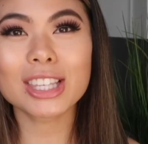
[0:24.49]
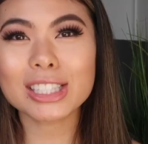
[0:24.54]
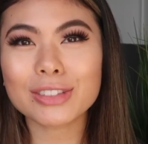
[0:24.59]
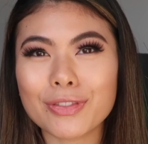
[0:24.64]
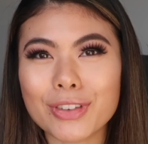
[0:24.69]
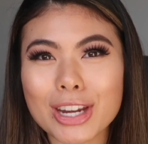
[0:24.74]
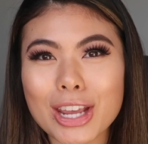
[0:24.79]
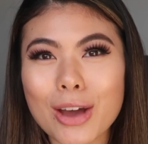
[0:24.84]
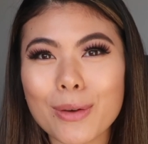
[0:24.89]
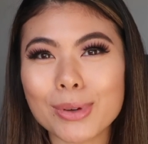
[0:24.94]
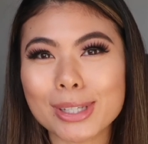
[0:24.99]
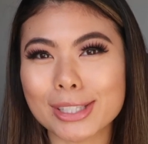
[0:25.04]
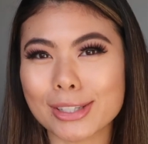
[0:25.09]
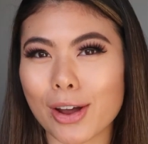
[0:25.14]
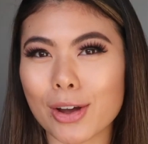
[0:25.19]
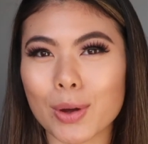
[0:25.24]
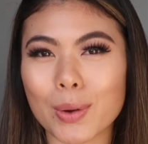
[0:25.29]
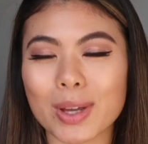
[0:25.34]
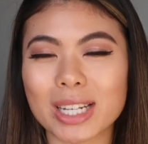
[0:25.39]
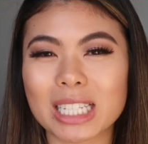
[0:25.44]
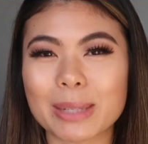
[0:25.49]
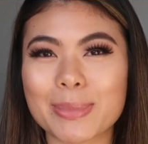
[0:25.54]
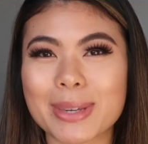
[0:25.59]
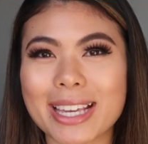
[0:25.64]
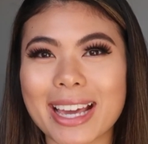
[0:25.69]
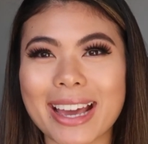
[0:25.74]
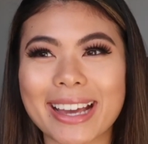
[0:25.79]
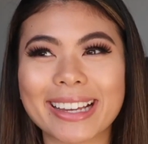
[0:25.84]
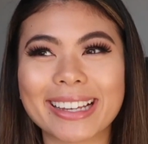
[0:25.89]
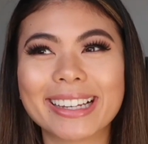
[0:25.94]
This video is not going to
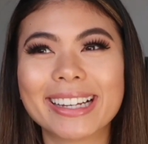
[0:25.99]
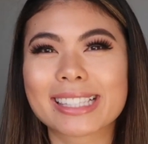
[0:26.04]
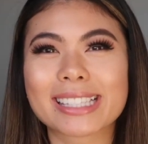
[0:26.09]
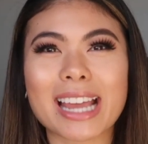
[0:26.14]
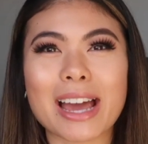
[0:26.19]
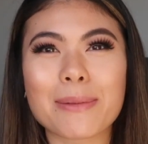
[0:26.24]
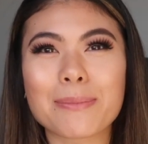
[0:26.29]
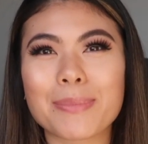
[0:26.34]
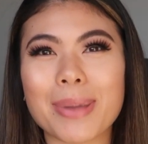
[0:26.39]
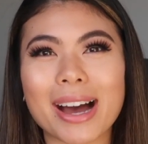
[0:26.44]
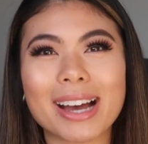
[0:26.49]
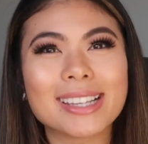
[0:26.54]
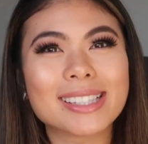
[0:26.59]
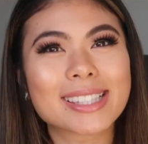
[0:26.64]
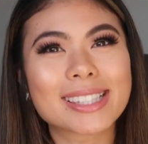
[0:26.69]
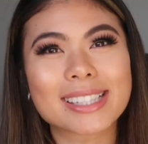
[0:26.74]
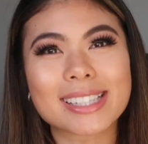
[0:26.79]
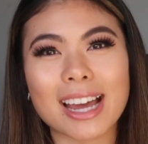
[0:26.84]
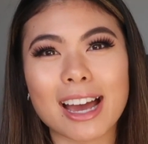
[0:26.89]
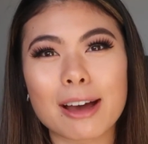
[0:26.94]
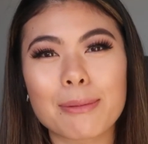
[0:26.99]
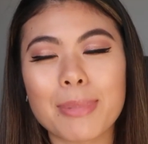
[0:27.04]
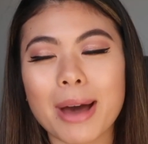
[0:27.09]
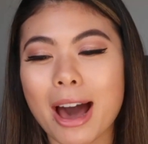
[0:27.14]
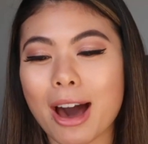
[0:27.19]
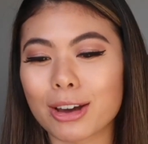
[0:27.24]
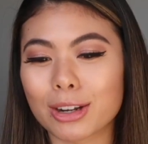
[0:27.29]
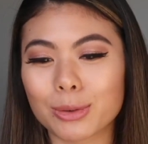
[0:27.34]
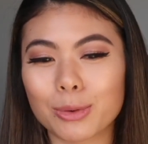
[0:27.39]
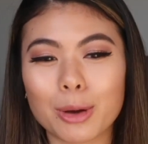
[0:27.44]
be a step-by-step
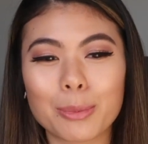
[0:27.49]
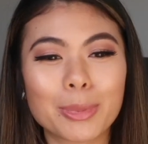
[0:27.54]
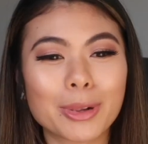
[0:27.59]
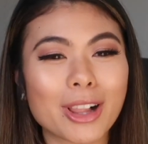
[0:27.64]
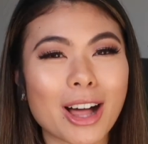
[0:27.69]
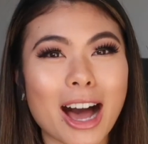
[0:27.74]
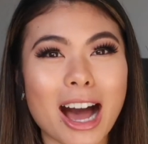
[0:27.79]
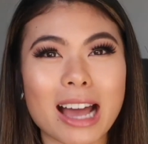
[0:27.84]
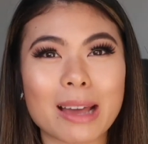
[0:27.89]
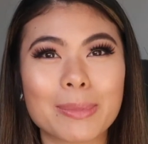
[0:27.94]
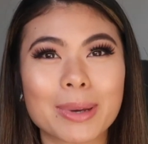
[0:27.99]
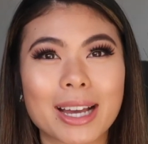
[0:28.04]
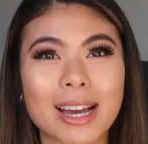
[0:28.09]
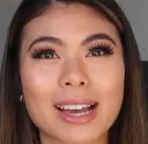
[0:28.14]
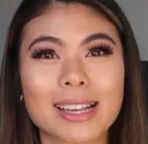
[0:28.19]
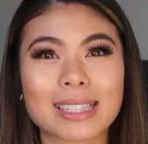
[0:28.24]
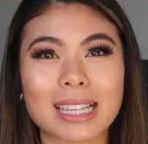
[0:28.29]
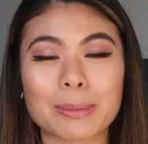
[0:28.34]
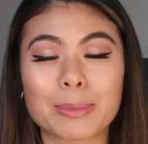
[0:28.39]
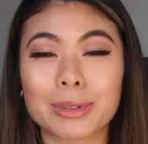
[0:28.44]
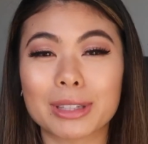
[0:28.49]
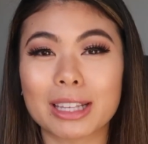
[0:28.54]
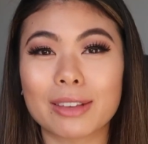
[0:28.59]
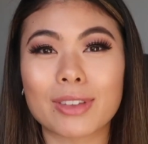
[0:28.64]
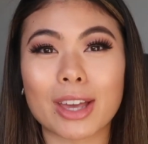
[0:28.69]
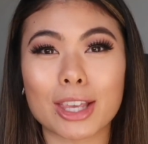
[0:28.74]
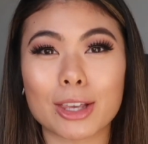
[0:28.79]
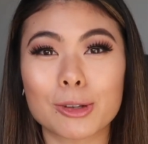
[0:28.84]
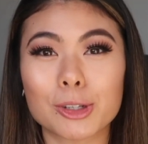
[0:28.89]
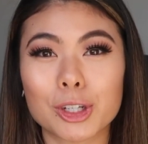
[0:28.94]
how to apply because I believe
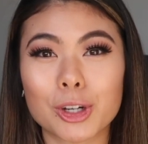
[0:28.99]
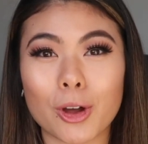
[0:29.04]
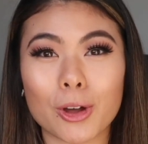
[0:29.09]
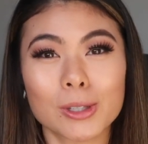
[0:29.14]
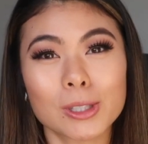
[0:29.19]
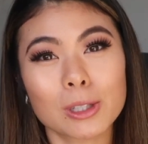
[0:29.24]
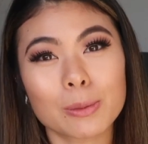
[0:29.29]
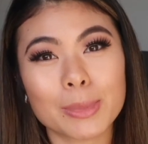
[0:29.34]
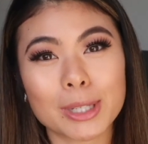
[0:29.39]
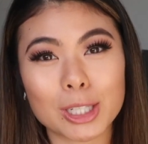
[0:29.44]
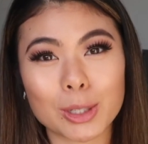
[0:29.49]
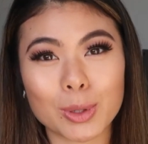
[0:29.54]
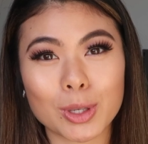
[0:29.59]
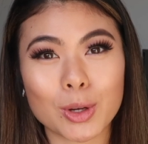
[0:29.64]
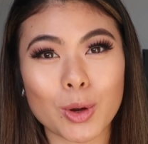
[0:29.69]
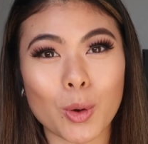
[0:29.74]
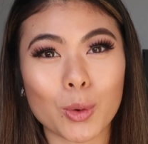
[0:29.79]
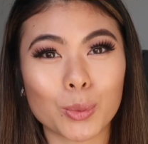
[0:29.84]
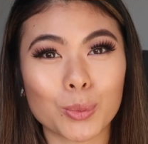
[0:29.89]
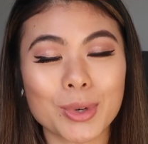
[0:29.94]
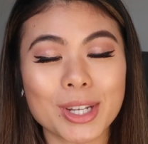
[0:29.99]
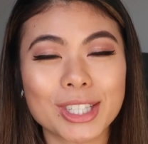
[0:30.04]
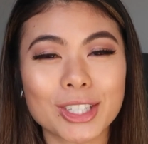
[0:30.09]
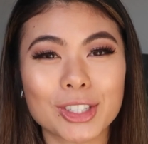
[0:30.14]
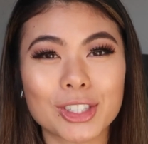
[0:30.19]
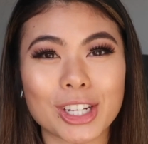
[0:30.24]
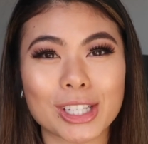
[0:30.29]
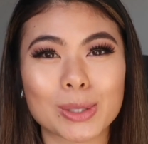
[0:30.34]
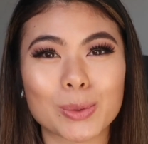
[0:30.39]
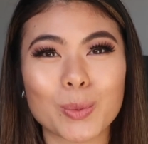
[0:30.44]
that you should also be doing your own
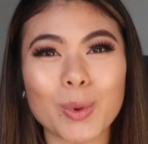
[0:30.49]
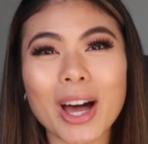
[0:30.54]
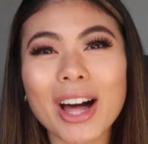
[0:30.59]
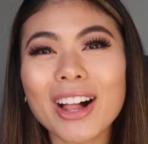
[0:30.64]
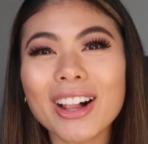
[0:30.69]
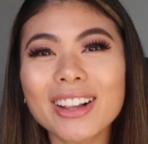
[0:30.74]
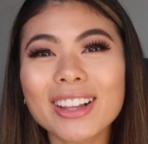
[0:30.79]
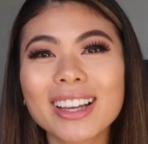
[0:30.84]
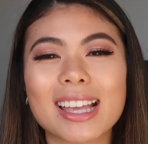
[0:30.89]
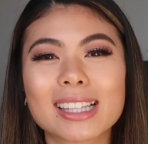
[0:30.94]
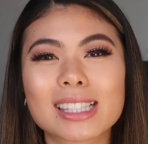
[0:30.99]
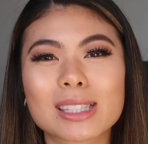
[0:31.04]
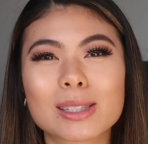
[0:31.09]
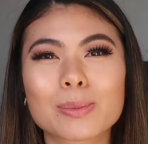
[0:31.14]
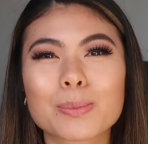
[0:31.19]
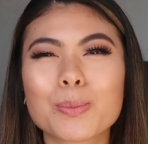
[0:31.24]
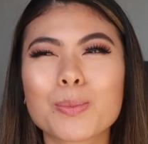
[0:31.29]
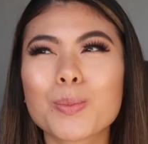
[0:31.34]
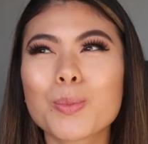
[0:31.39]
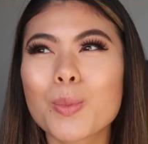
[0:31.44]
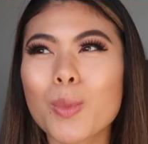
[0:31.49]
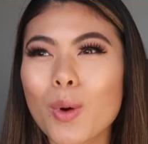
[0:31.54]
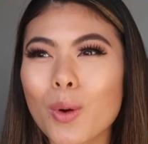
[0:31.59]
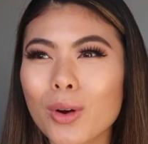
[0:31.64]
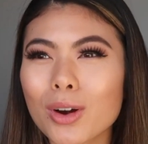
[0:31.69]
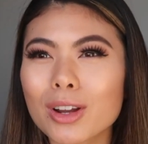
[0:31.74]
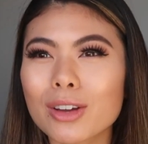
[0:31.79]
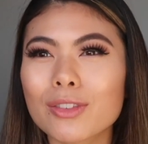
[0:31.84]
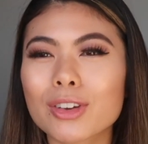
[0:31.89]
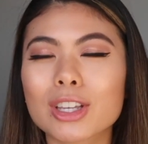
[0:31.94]
research as well. It's
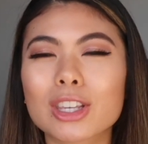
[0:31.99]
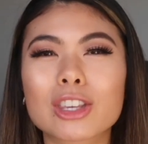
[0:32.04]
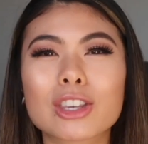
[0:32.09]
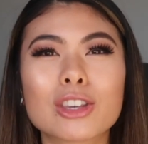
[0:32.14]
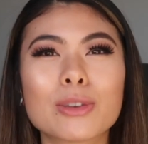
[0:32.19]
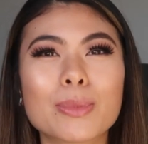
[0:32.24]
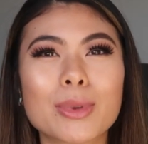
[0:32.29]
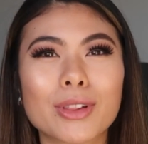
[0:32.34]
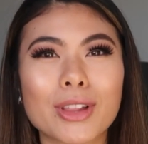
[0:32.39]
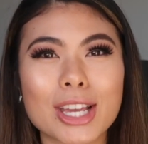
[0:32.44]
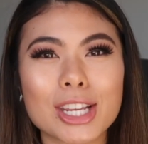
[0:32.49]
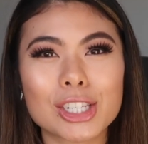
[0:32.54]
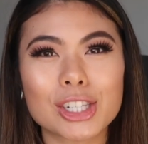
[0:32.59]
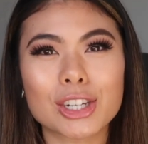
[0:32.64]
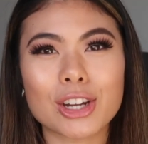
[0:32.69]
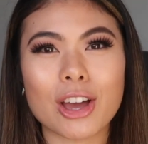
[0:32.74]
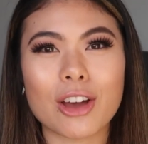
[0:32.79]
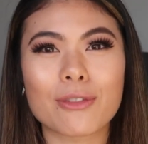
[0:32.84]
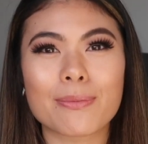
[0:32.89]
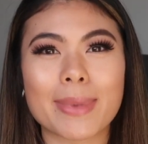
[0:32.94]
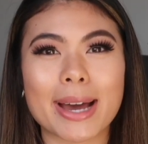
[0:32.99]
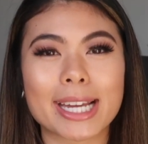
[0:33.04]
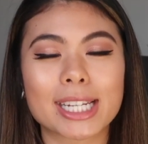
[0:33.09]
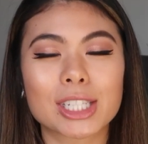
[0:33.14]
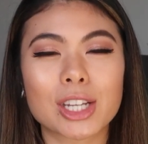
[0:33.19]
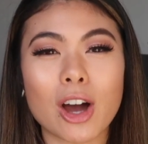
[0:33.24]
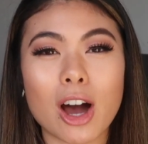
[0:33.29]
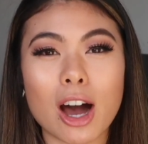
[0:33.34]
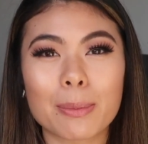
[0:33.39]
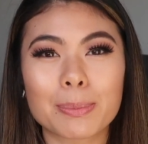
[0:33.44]
more of accumulation of my
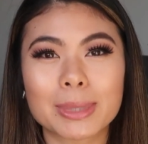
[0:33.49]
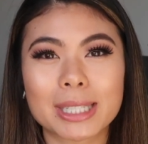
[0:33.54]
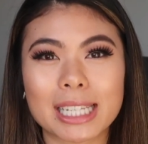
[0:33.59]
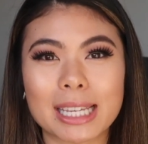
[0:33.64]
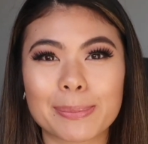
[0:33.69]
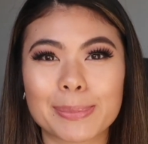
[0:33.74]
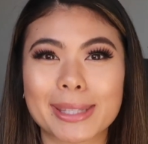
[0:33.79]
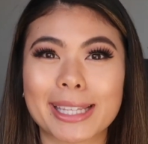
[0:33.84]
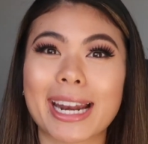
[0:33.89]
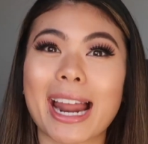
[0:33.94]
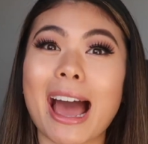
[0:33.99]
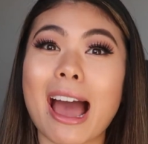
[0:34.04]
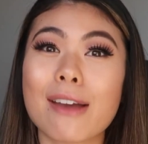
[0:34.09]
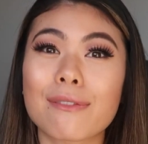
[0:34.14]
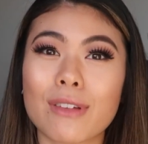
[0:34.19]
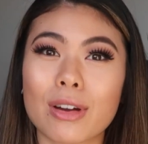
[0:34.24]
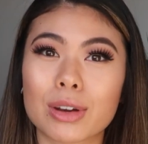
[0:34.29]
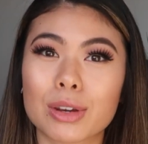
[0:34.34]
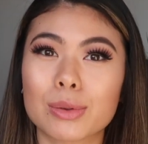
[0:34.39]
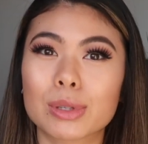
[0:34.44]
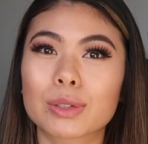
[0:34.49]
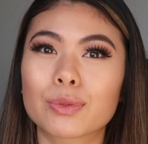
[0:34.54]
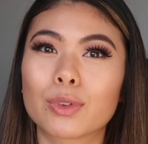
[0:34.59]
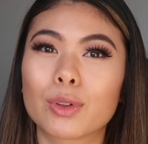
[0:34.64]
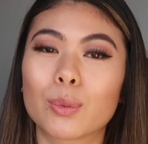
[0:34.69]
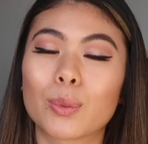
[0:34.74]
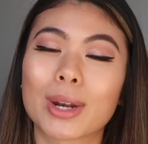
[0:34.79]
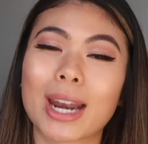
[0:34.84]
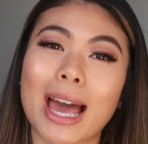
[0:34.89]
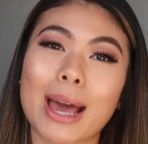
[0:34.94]
top tips that I found
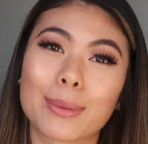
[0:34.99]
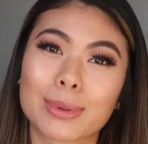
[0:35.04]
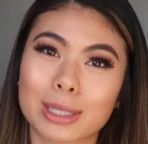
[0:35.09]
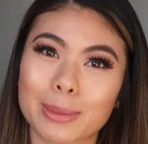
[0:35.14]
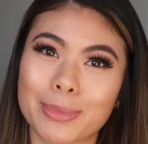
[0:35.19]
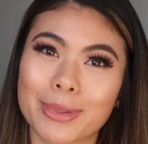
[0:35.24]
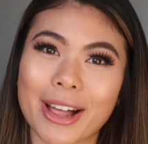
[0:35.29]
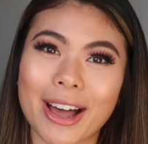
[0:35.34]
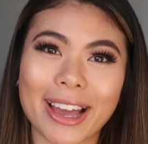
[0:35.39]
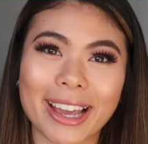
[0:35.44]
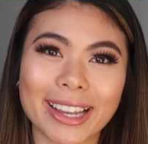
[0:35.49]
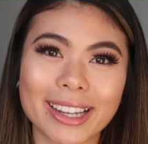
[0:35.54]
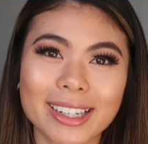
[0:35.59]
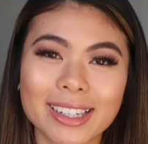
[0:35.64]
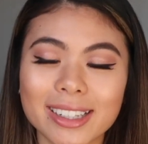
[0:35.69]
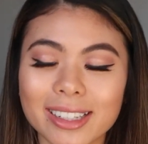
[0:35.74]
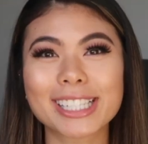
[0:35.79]
useful when I was applying.